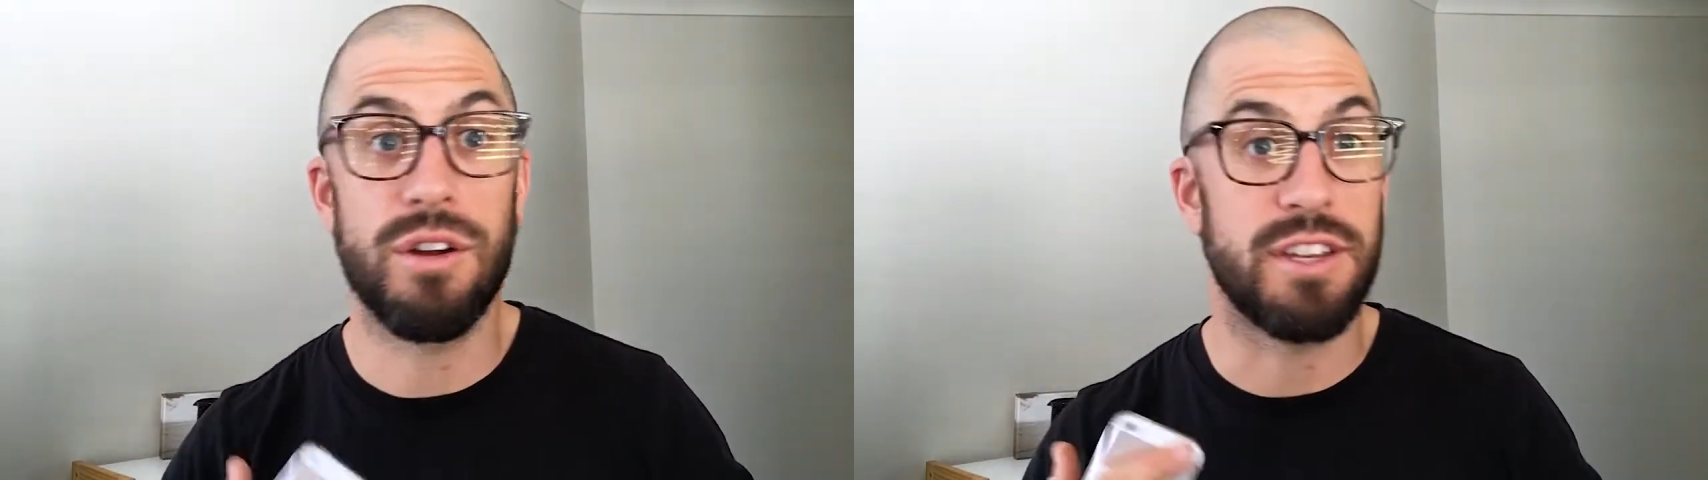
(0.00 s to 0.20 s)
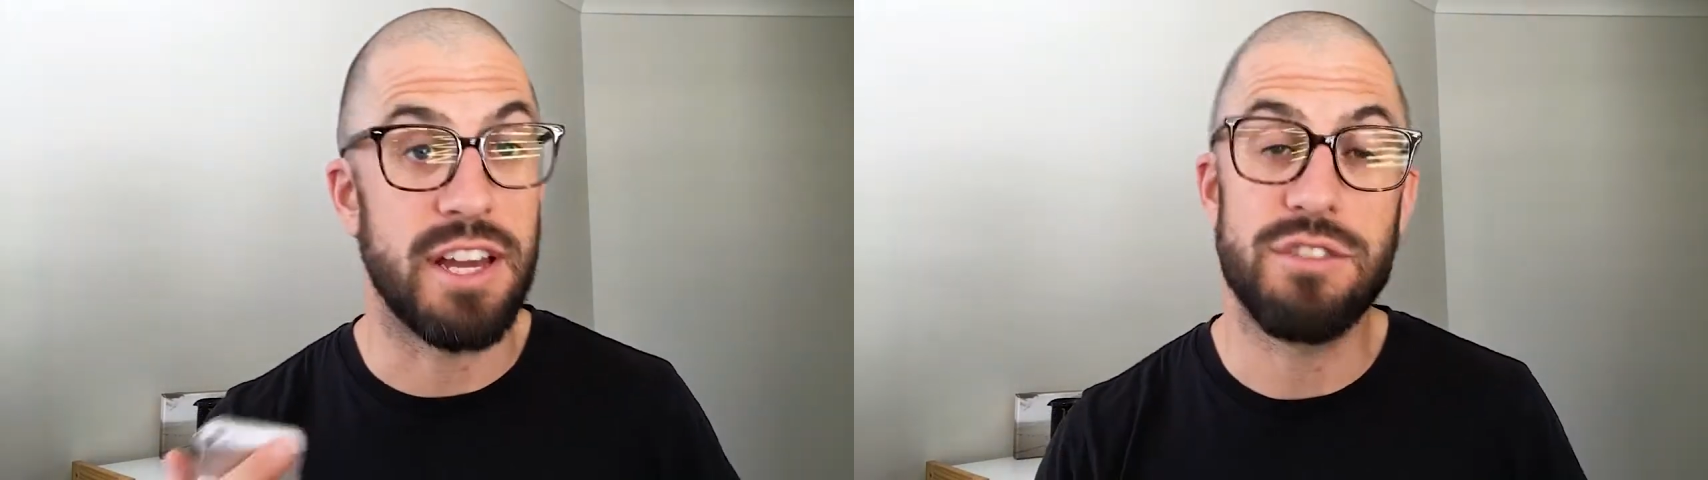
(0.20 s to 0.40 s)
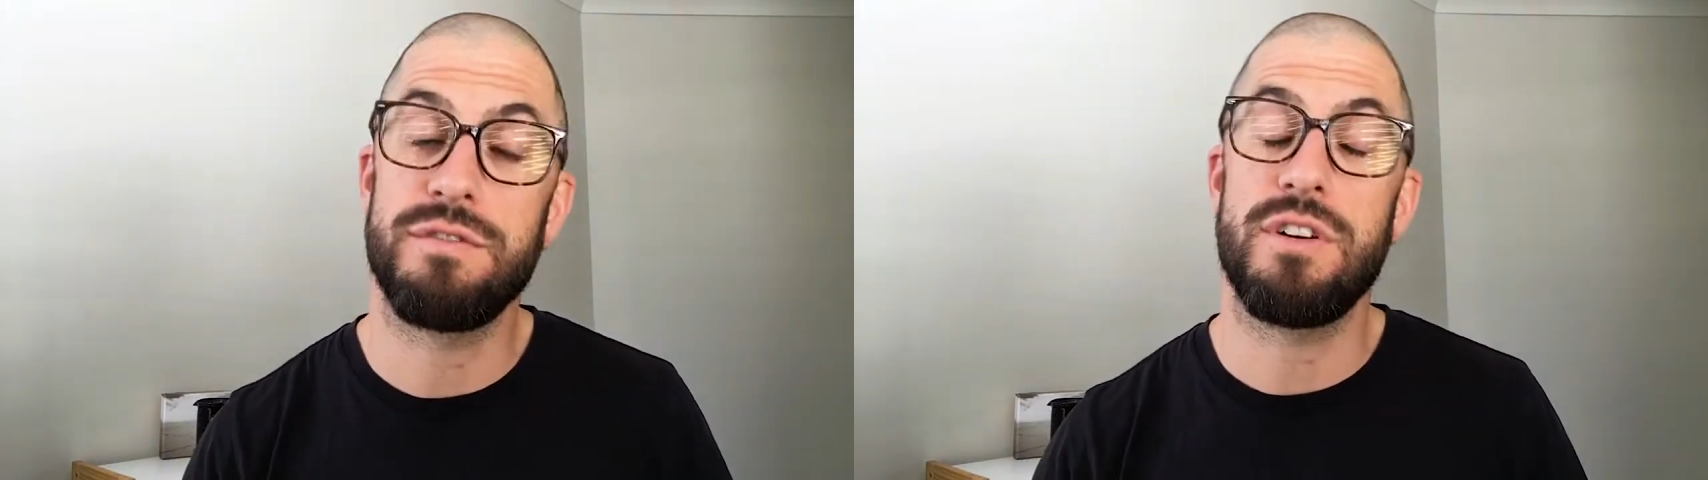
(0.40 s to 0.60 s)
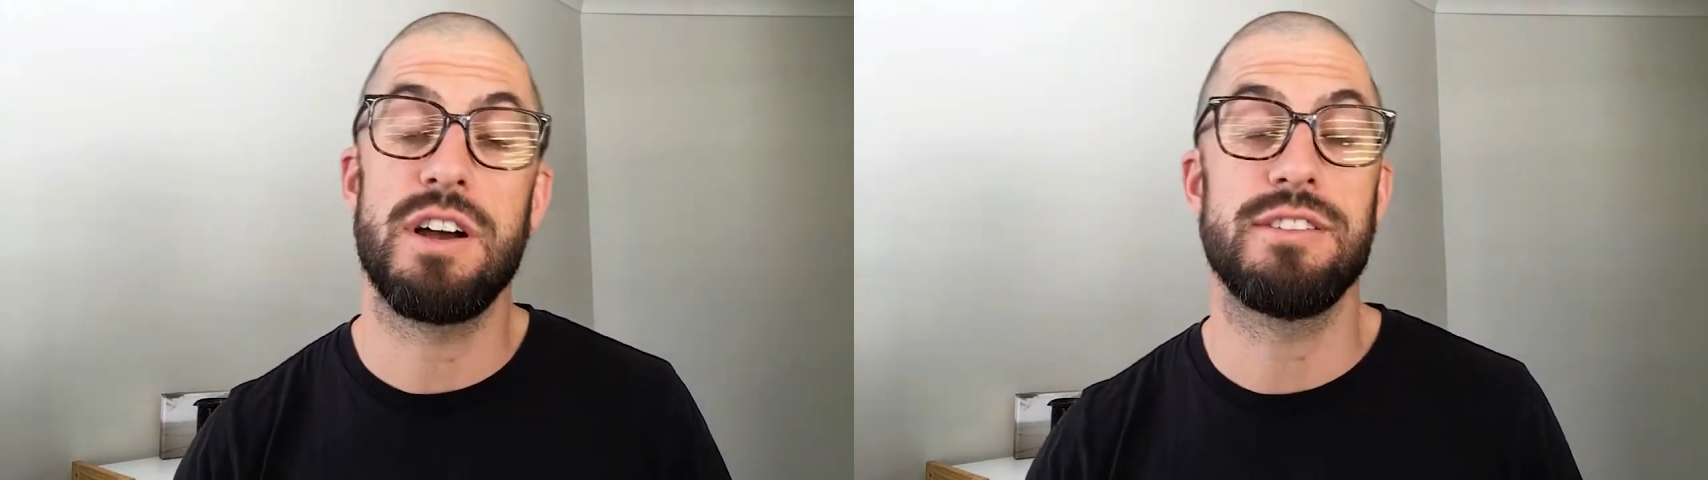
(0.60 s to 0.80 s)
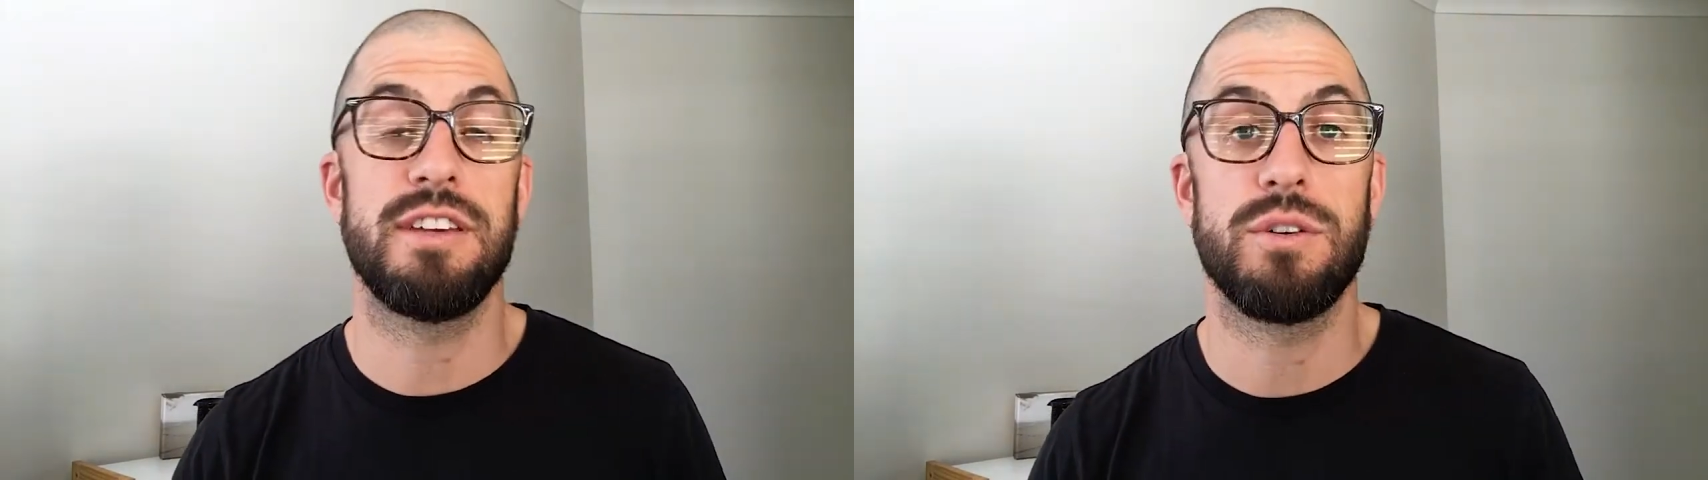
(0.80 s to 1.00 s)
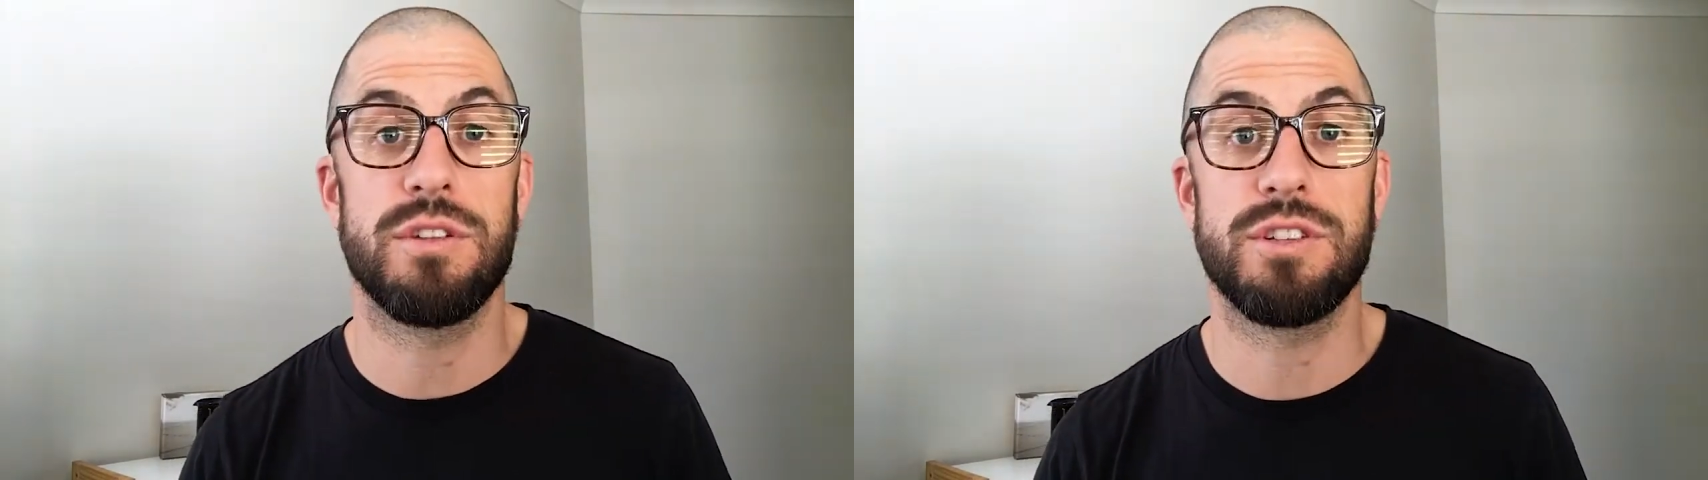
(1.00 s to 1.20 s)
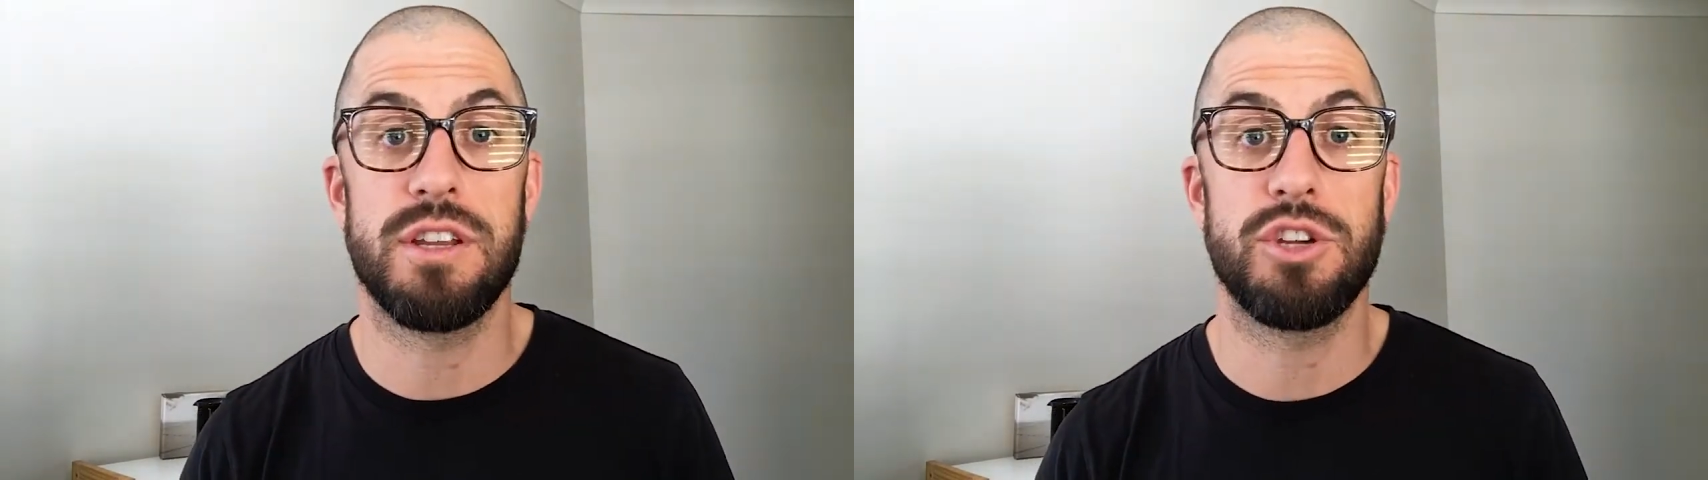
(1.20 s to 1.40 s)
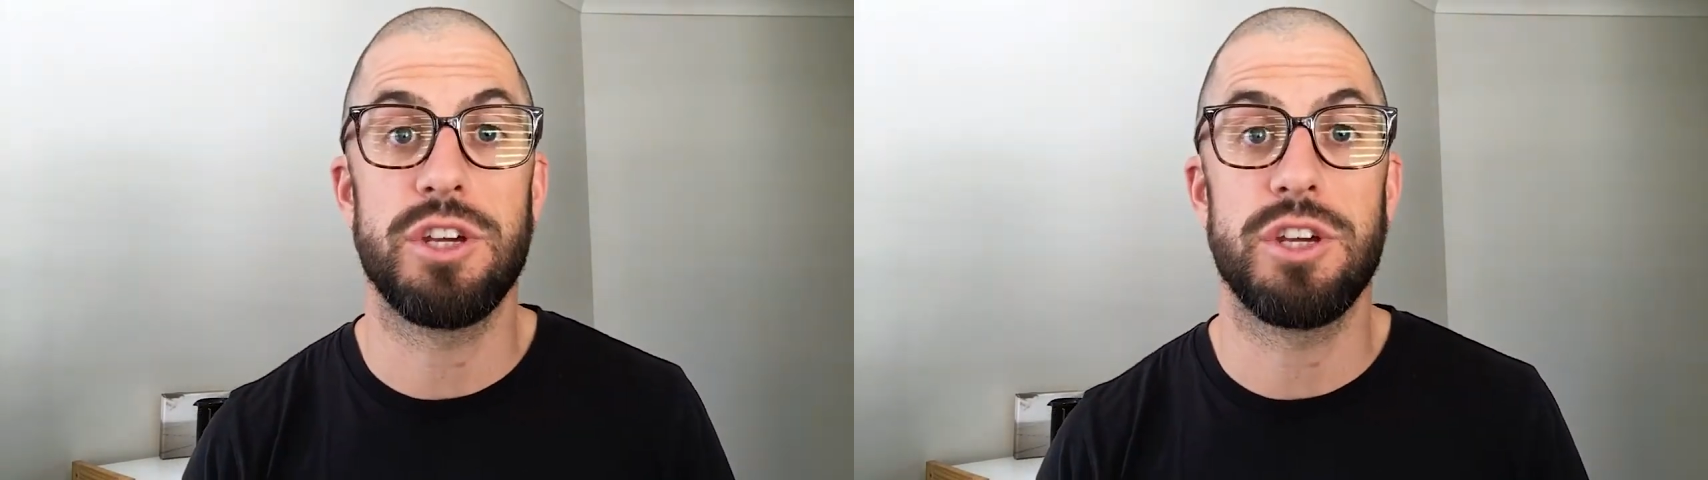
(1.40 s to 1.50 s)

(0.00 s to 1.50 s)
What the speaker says: catastrophizing, all this kind of